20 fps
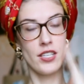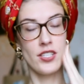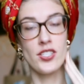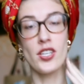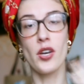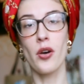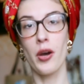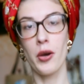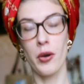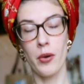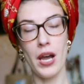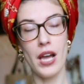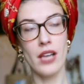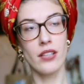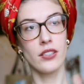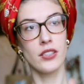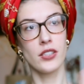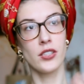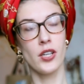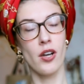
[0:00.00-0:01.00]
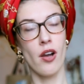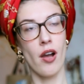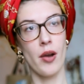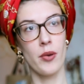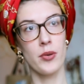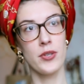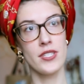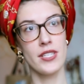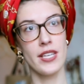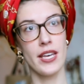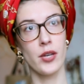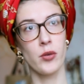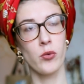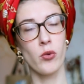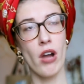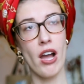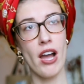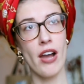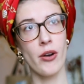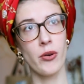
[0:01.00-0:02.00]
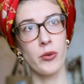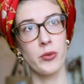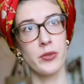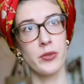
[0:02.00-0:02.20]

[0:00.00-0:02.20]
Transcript: So a while ago I was like, wow,